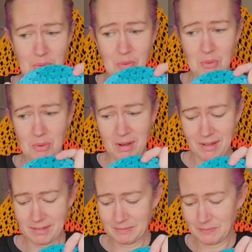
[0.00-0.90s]
Oh,
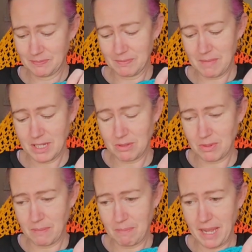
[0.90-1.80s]
makes you
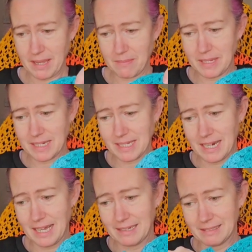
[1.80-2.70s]
want a baby,
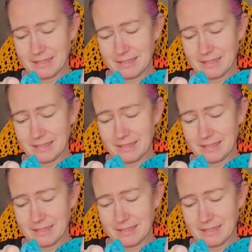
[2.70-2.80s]
doesn't it?